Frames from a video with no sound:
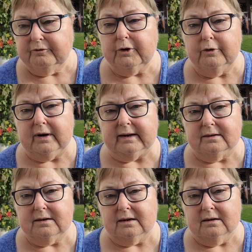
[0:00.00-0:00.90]
vlog
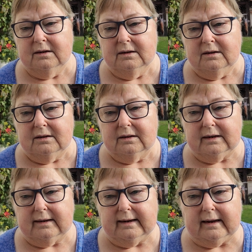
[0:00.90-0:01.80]
later.
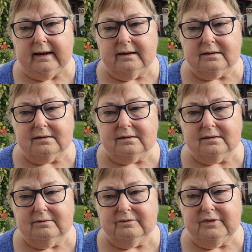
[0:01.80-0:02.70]

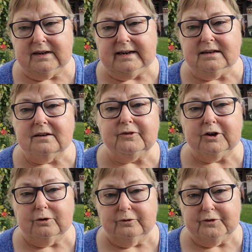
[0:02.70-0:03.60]
It's really
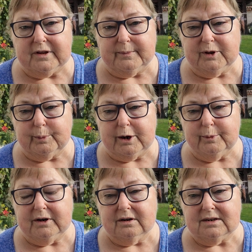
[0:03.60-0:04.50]
difficult for them at the
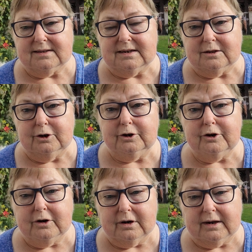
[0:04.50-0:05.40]
moment. I see that
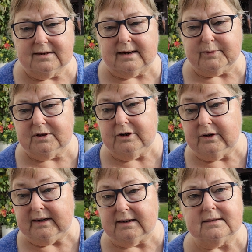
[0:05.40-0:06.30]
Luca is
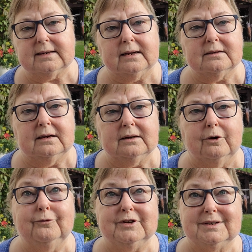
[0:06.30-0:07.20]
absolutely ecstatic,
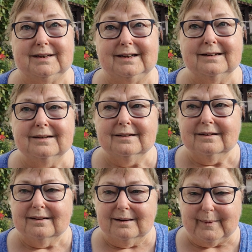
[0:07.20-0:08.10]
obviously,
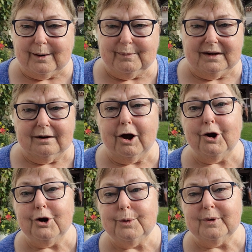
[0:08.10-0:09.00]
about being
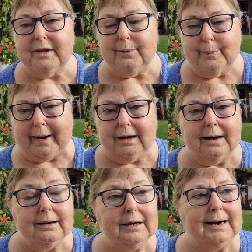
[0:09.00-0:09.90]
home, and they were back at
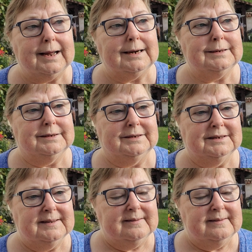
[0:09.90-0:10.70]
Lucky Land, and